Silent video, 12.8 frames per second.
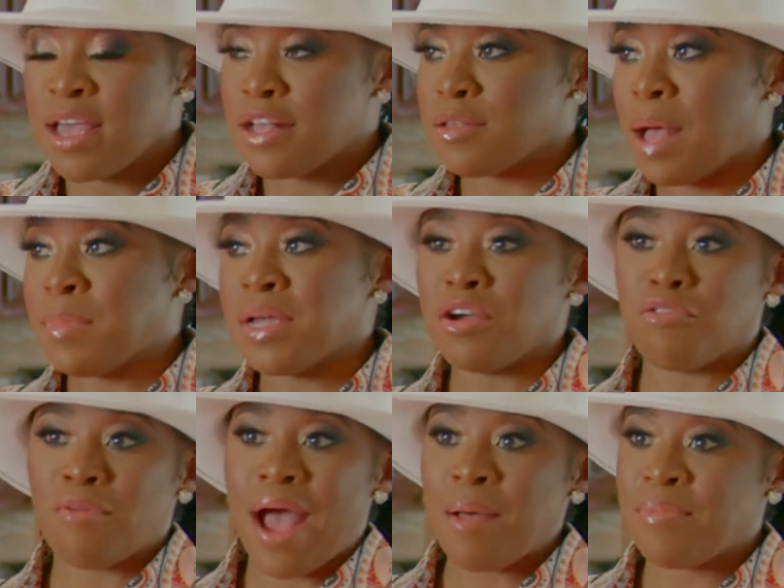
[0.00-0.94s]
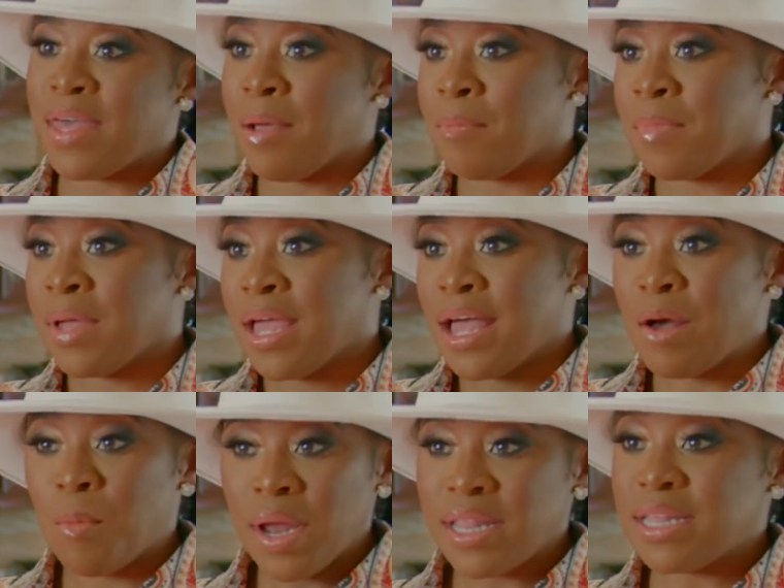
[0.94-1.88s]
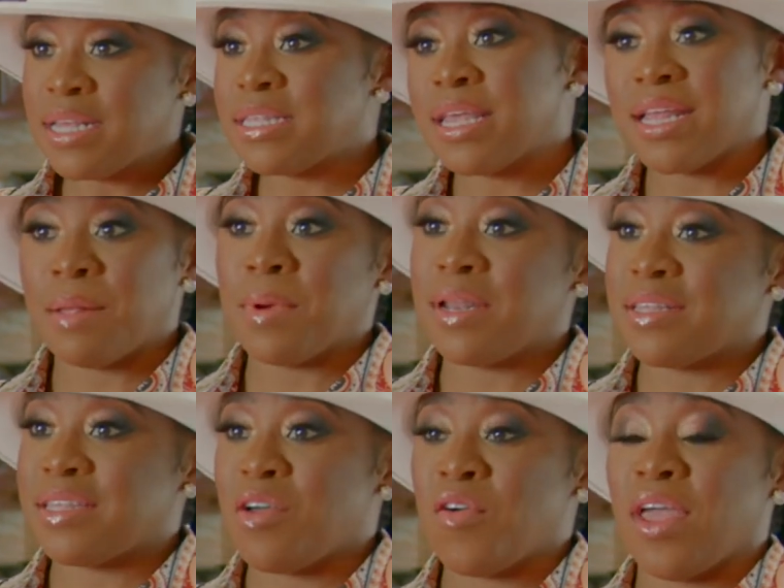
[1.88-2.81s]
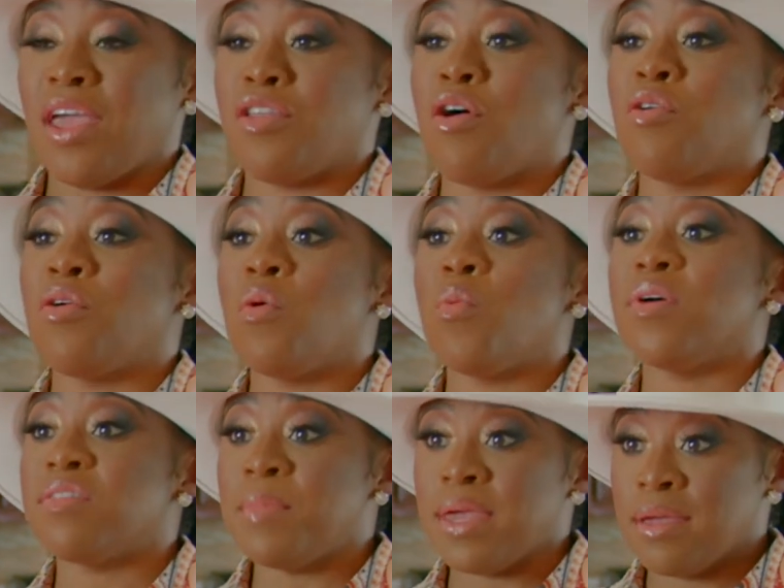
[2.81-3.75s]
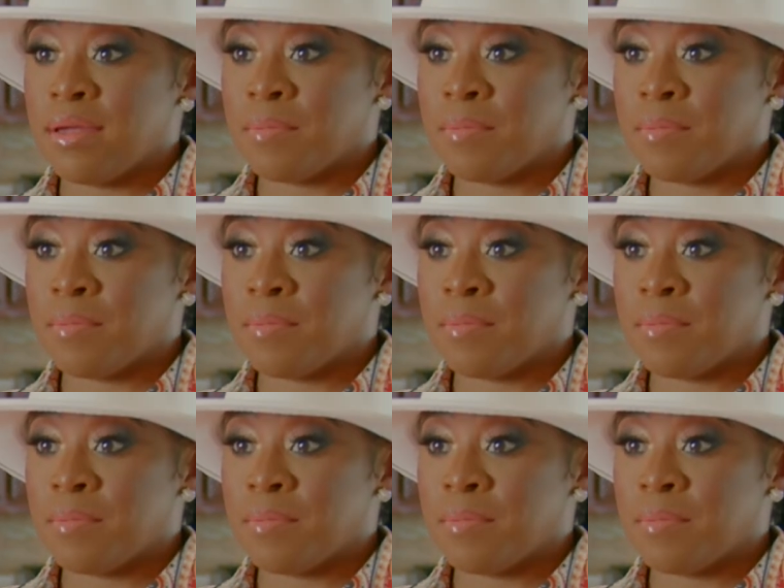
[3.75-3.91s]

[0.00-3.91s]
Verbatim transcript: So I'm gonna grab them, and one of these days I'm gonna say, okay, can y'all go with me?